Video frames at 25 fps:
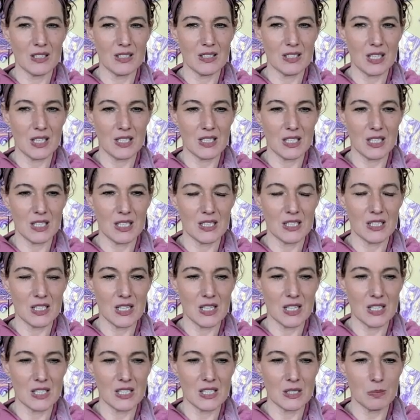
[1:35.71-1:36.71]
send it
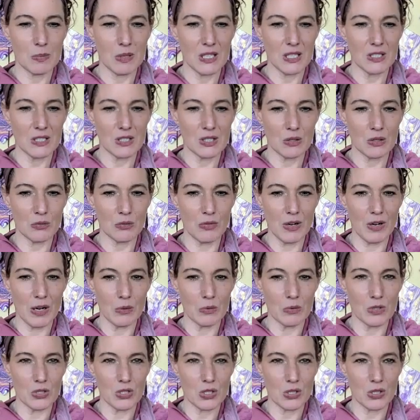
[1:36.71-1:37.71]
into the space
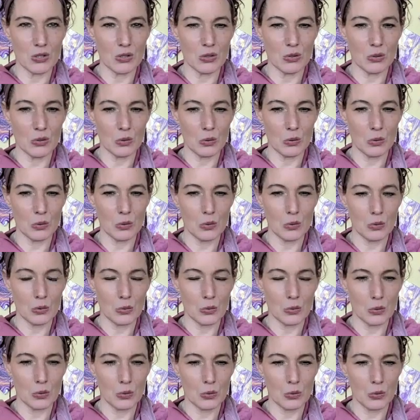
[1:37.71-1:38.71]
around you,
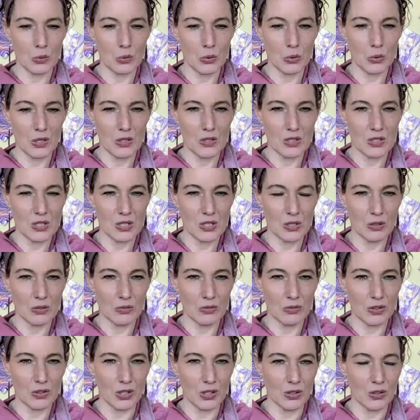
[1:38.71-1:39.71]
into your
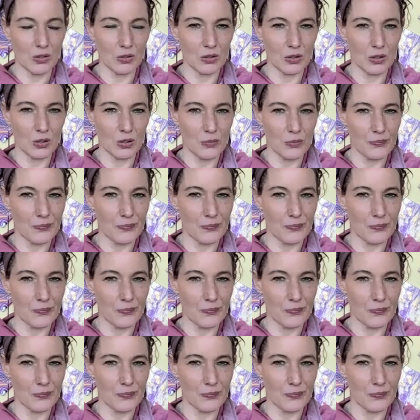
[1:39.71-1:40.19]
field.